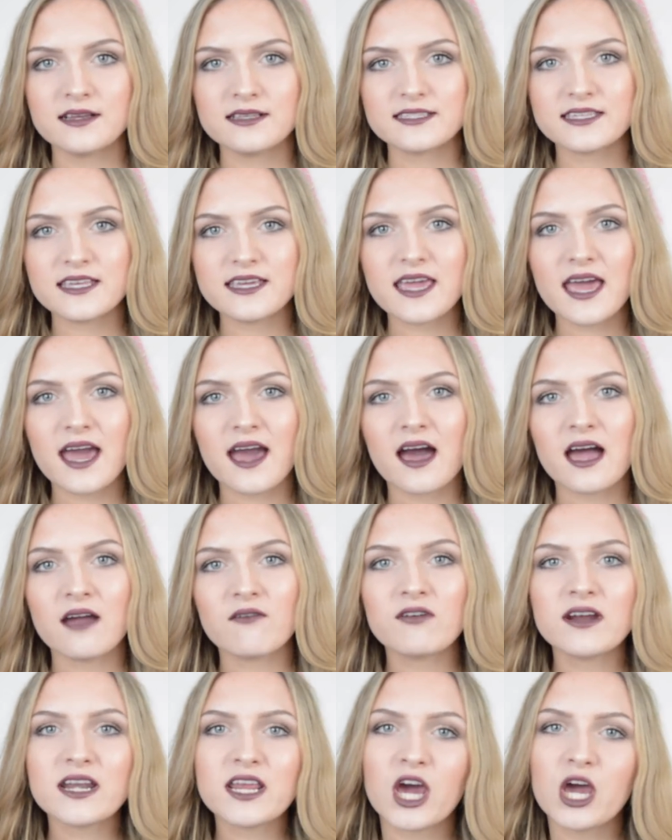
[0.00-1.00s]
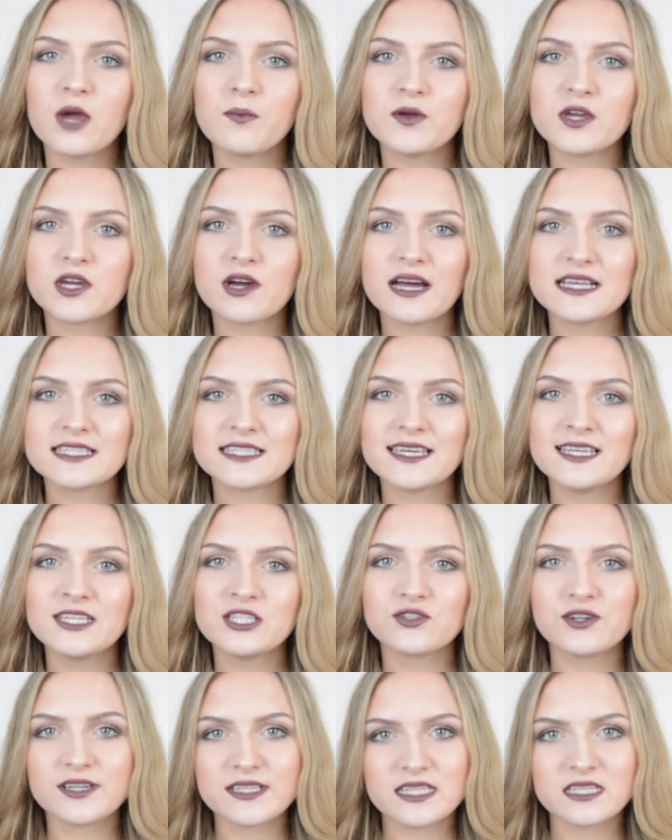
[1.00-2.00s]
So yeah, I really hope you guys
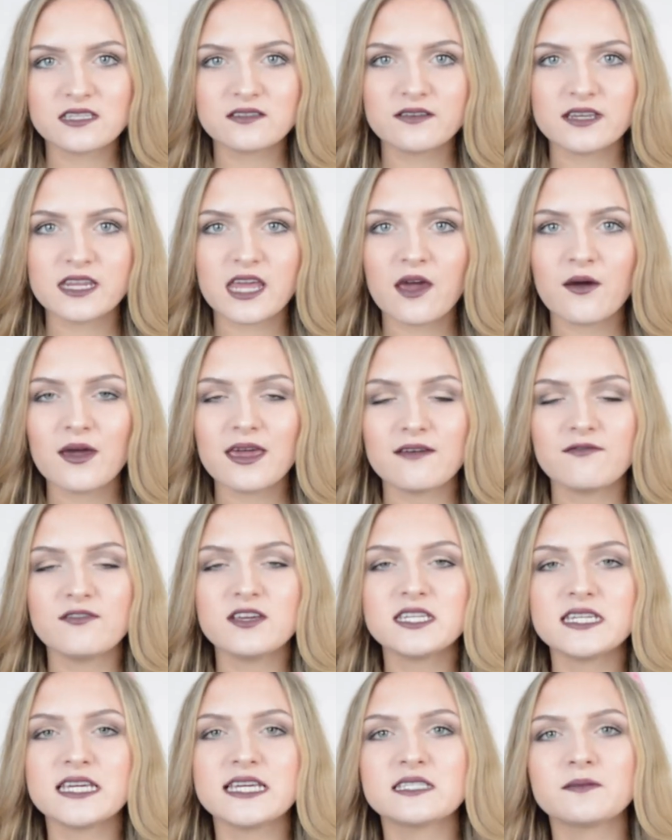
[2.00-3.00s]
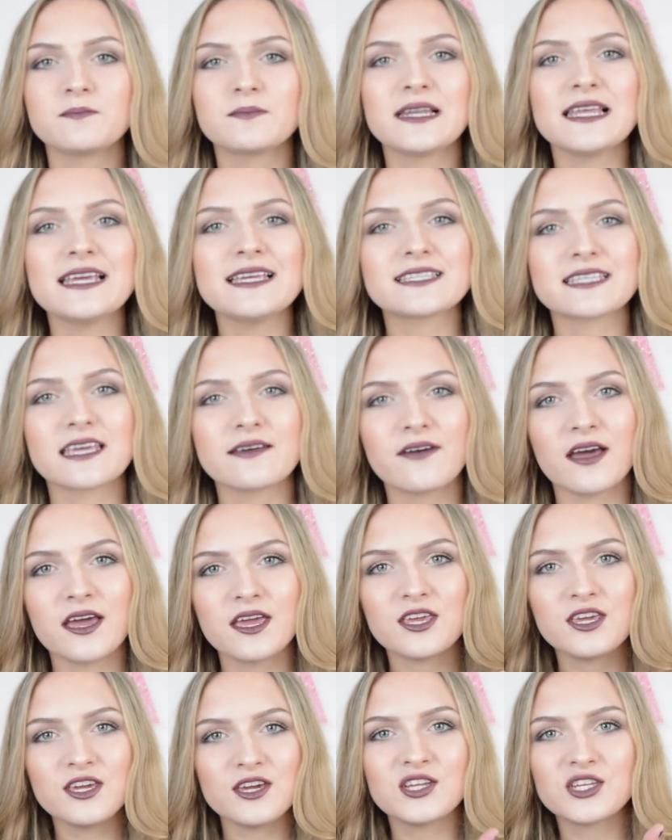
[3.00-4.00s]
enjoyed this video. If you did, please give it a
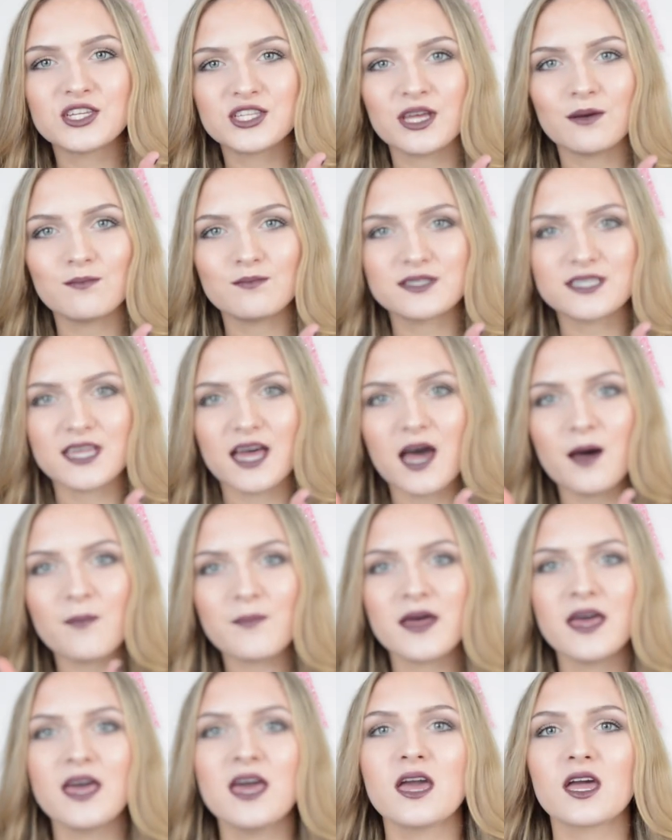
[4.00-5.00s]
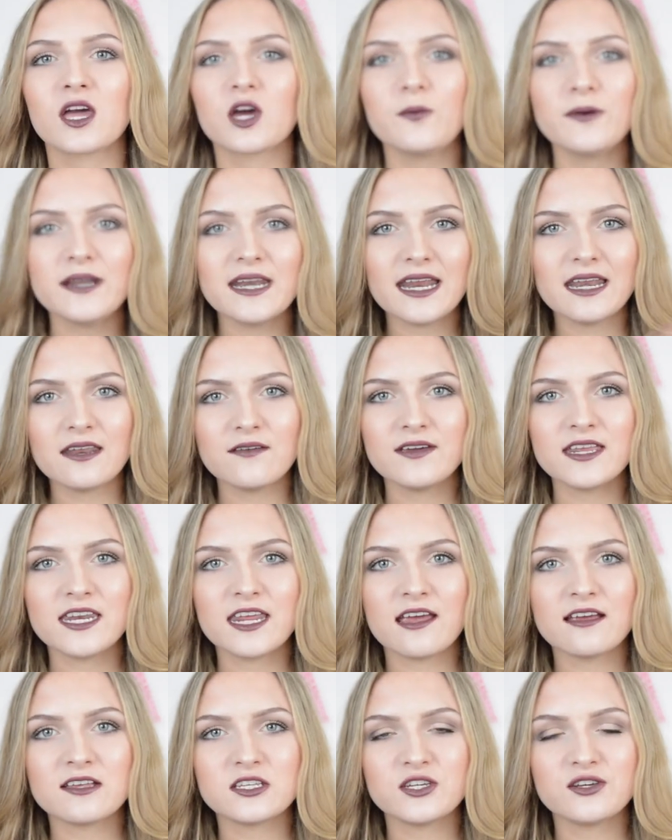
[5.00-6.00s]
huge thumbs up, comment any
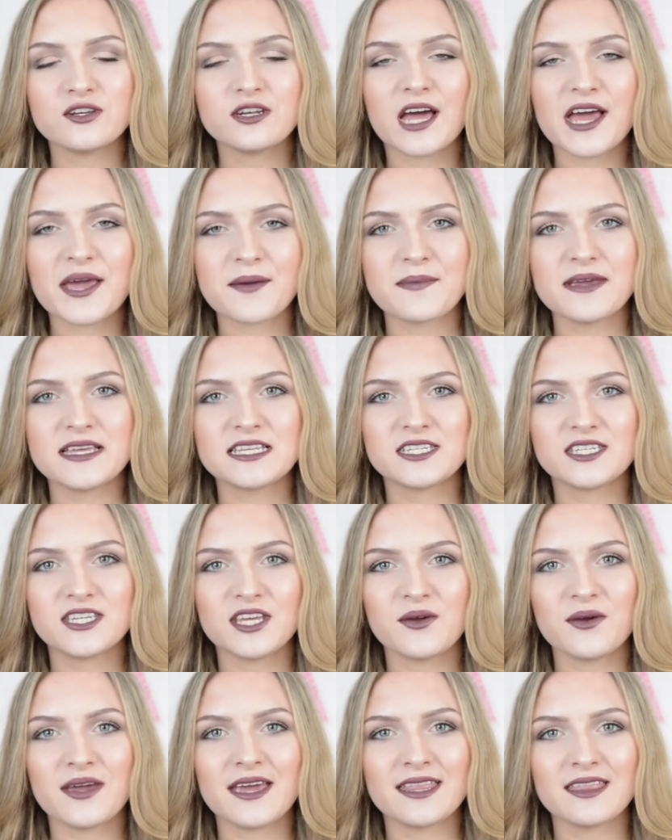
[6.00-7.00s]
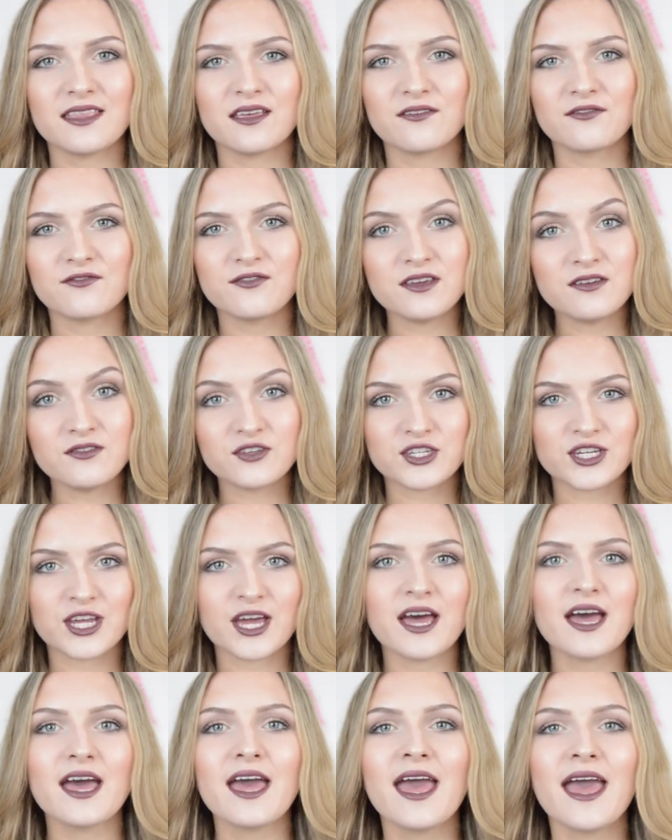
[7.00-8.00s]
videos you'd like me to do in the
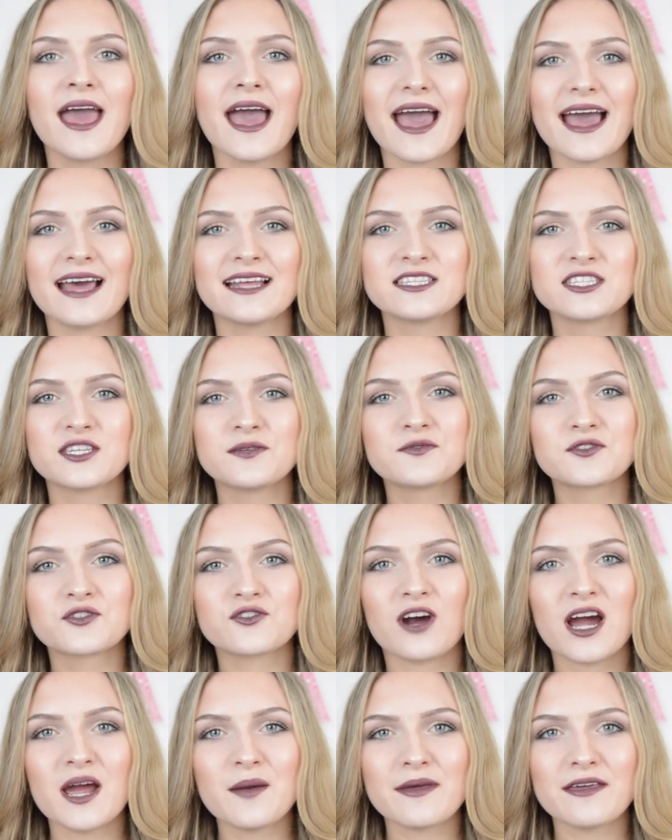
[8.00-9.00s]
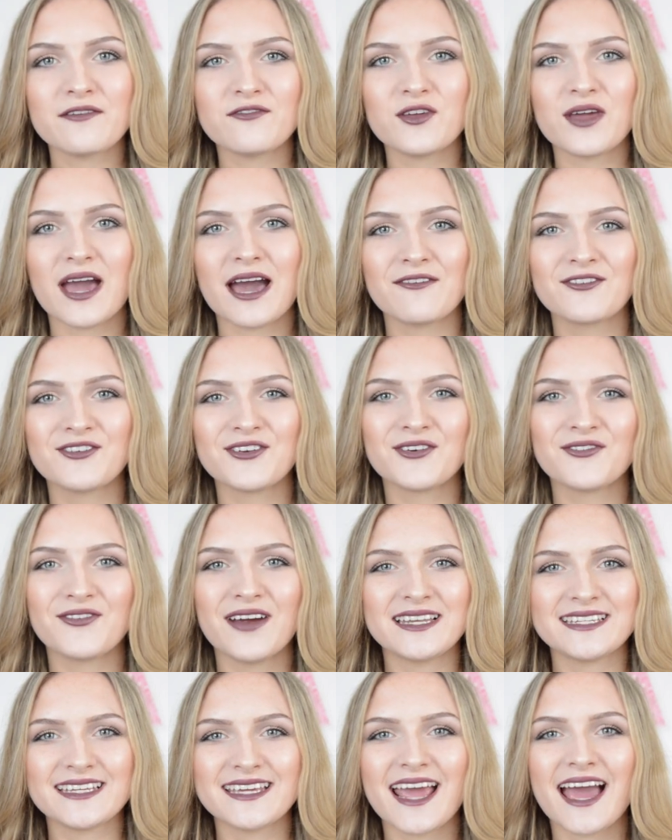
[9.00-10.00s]
future, and subscribe if you haven't
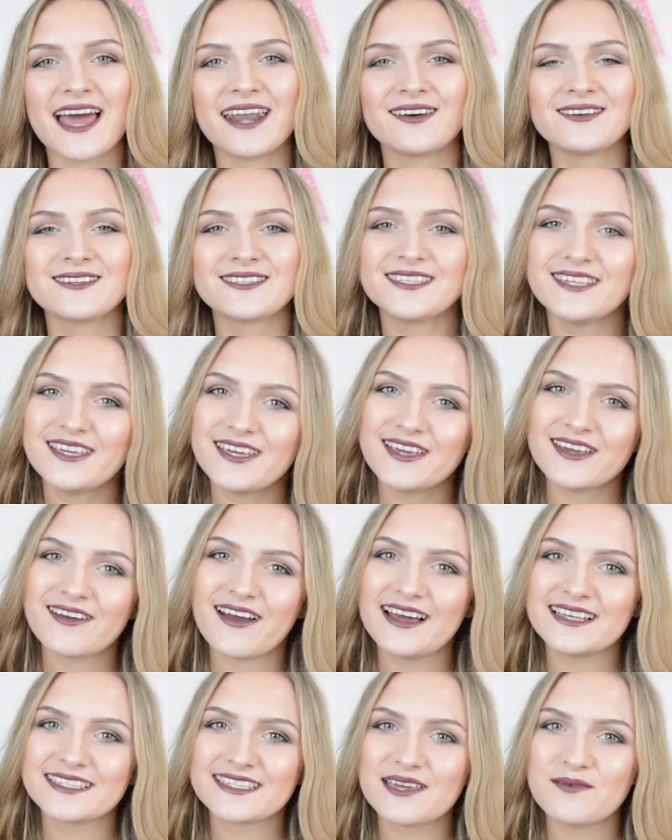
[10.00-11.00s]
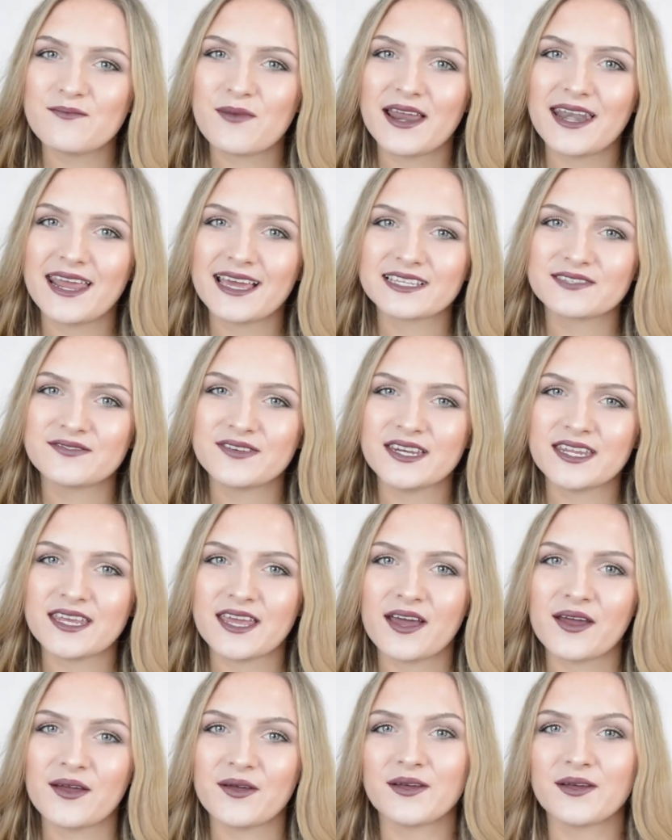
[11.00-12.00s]
already, and I'll see you guys in my next video.